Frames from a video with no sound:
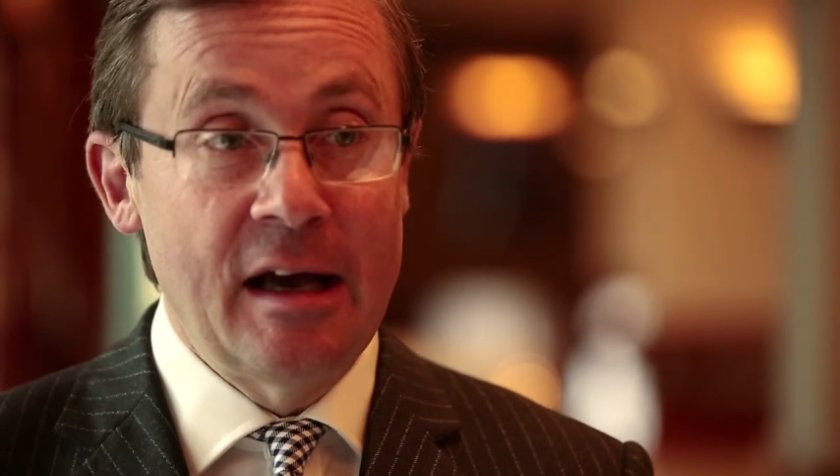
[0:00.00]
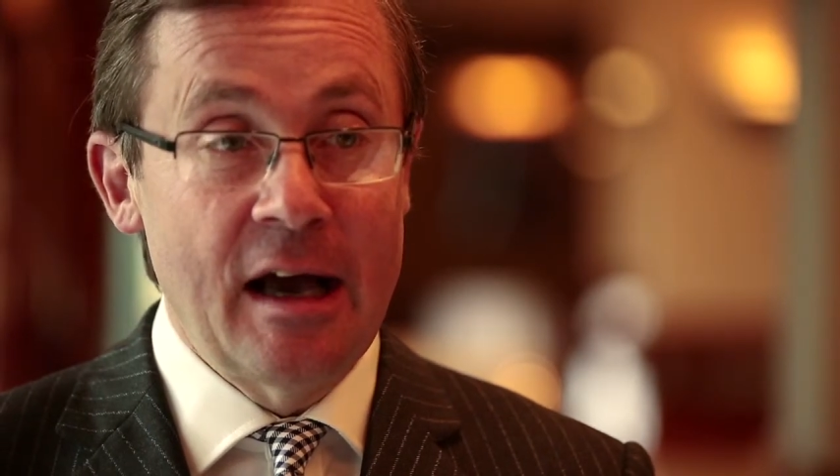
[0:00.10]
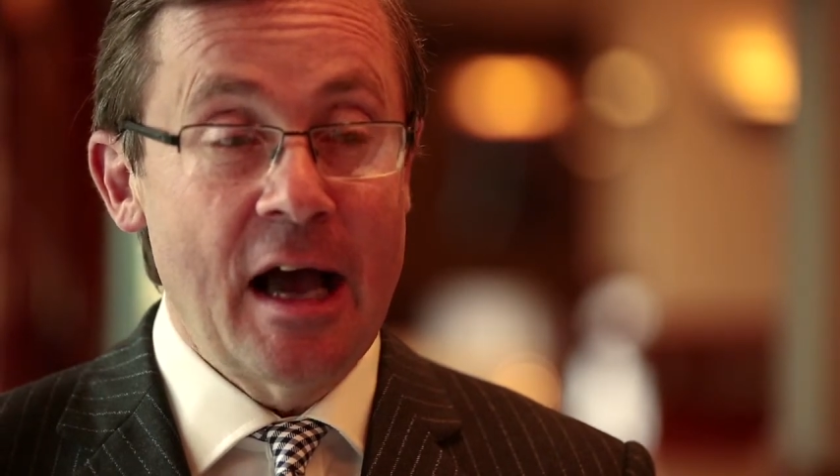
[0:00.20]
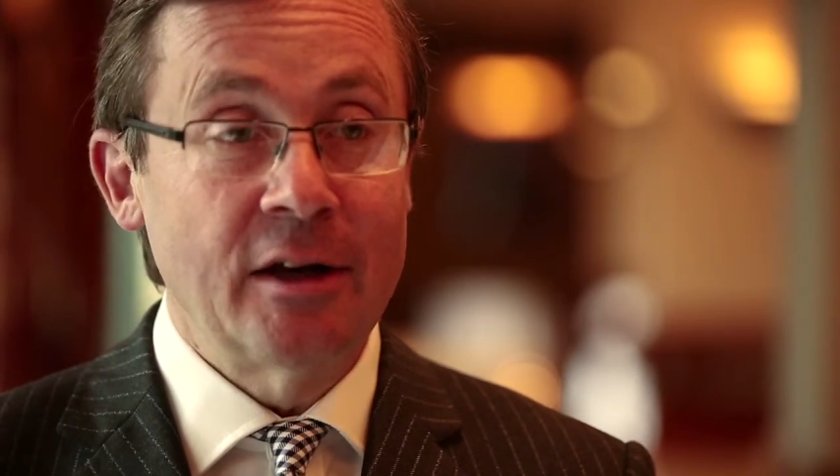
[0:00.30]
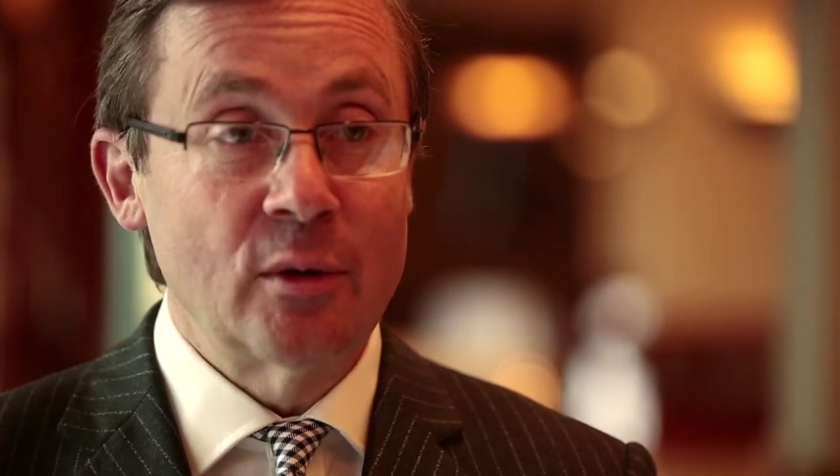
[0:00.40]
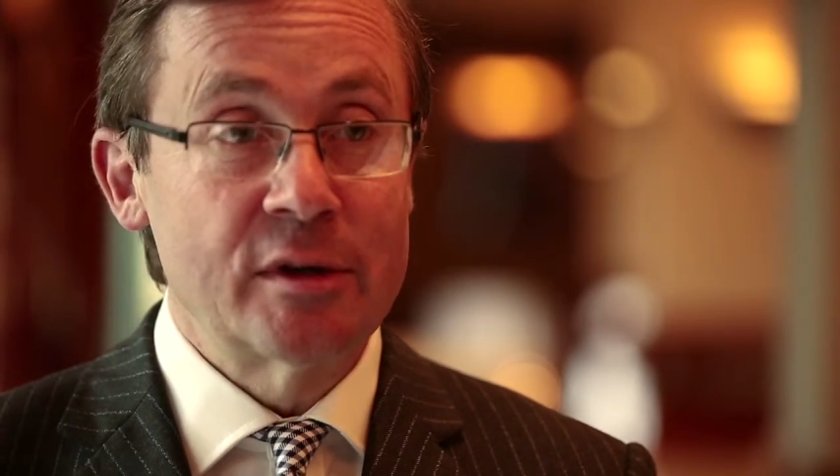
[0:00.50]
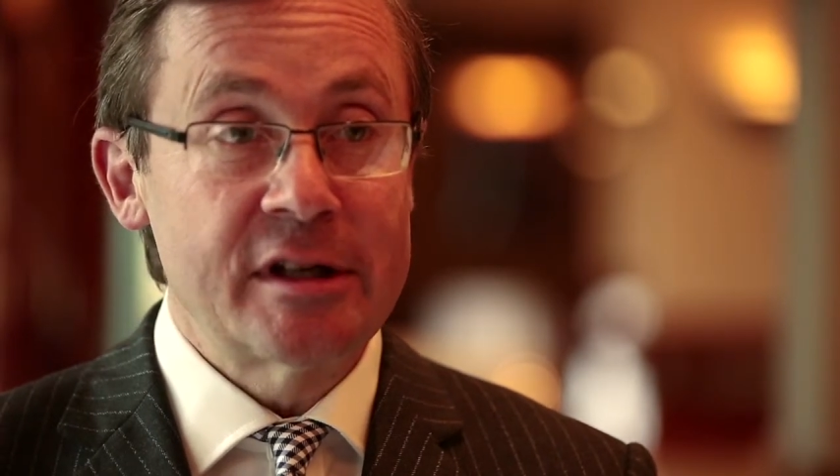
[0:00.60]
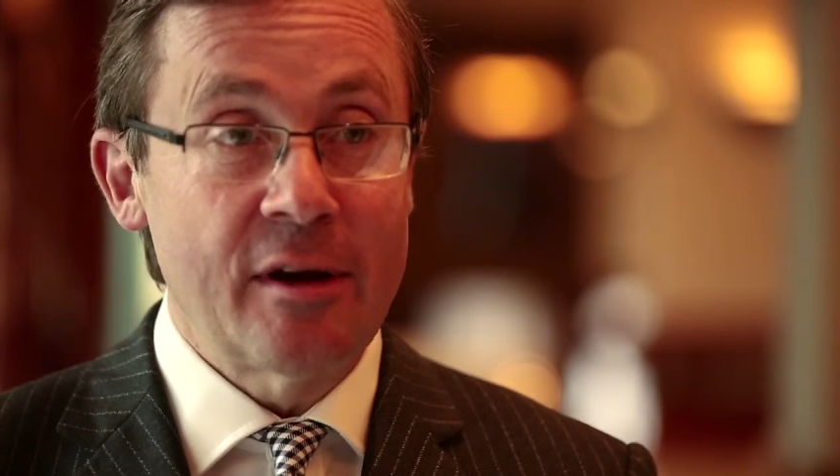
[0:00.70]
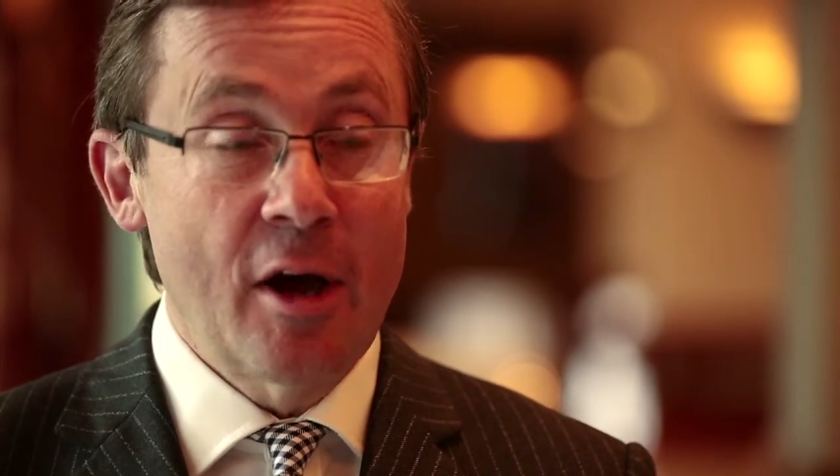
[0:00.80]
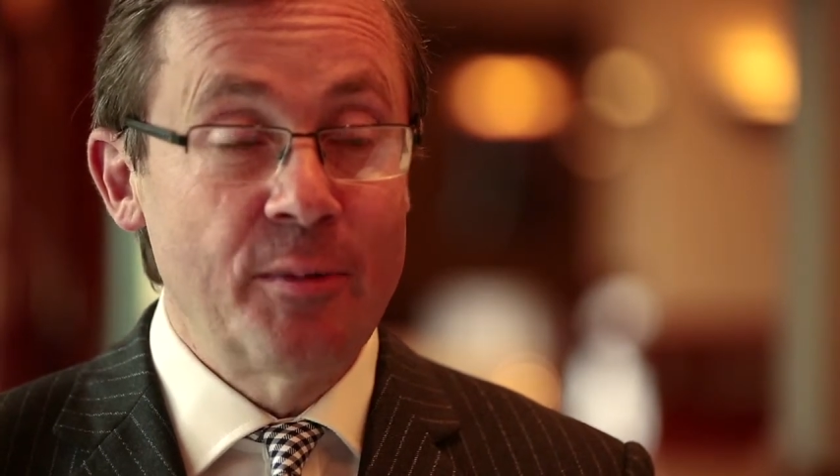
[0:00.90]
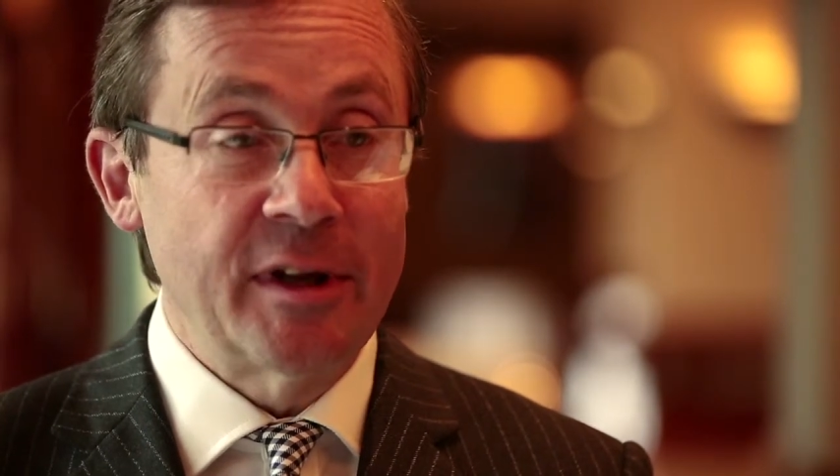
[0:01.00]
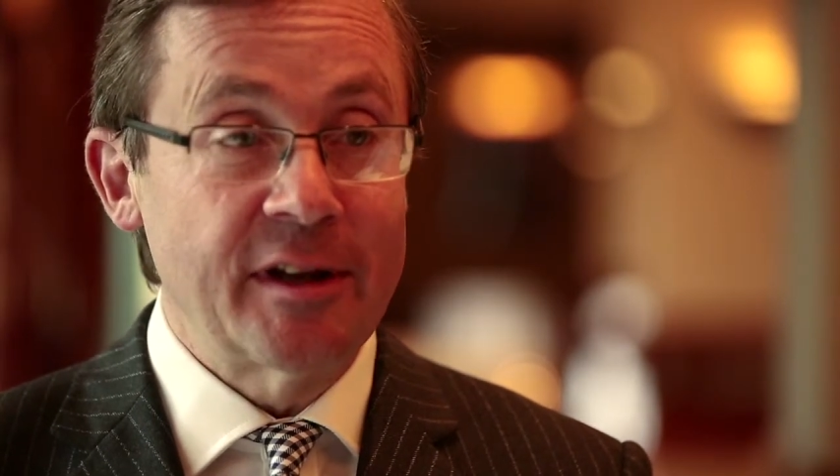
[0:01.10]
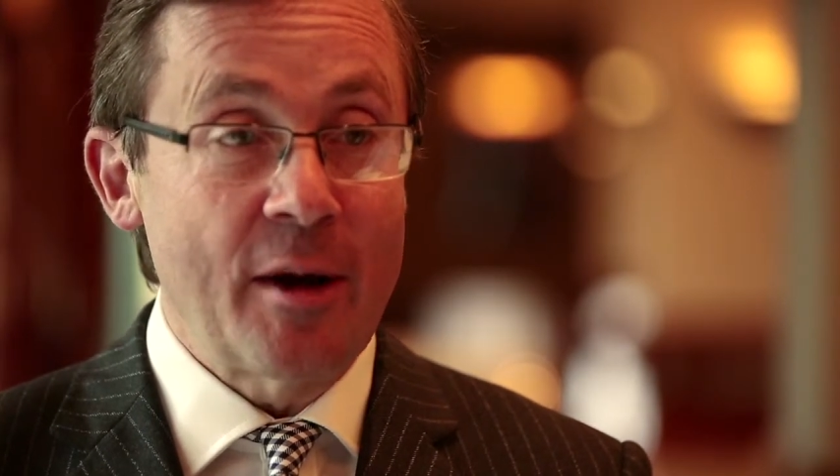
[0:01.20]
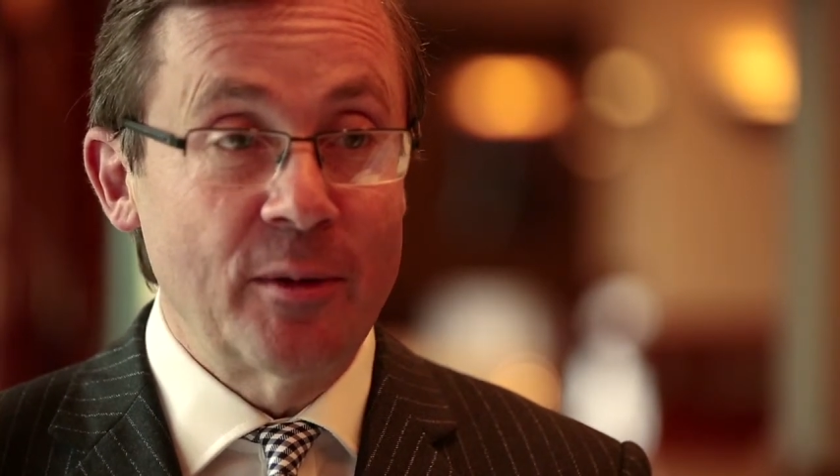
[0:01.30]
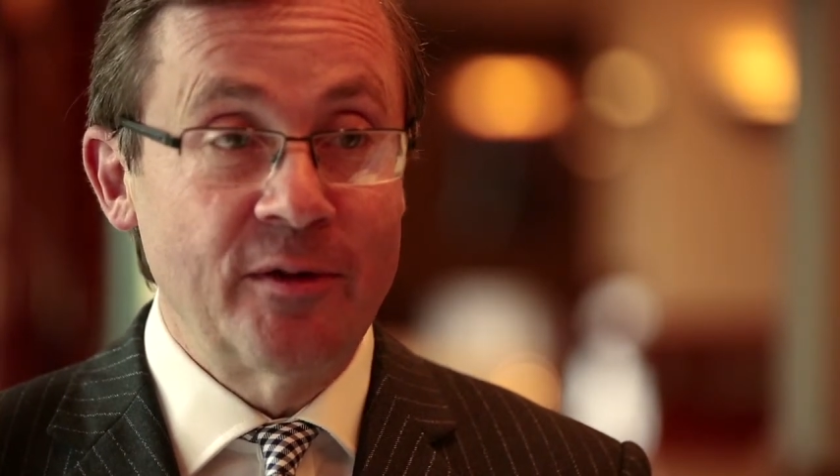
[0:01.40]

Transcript: uh, and also hoping that that will